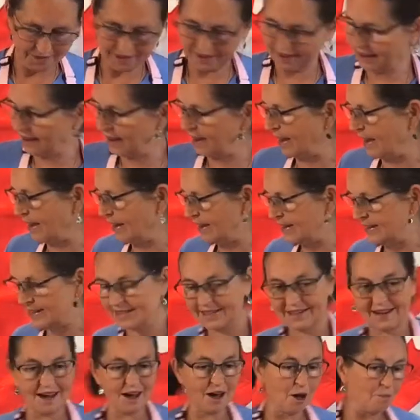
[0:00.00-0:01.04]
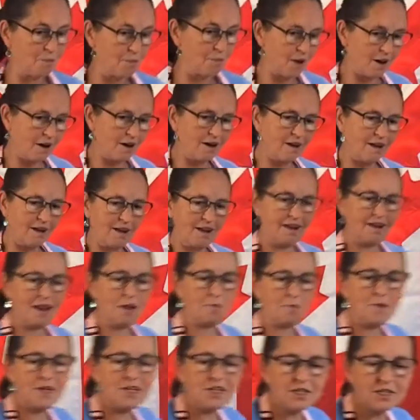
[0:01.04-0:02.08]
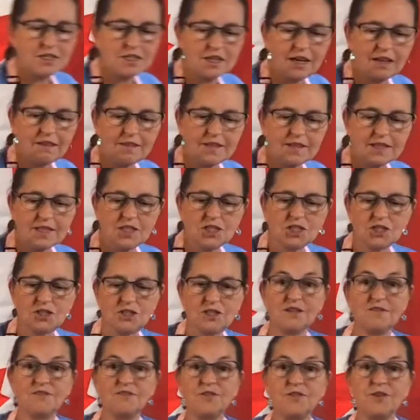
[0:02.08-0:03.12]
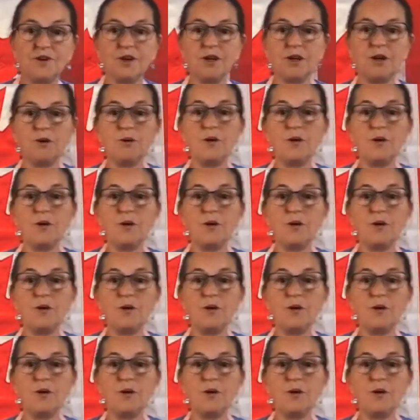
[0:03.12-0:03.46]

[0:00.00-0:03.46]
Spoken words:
And let me just get this started for you.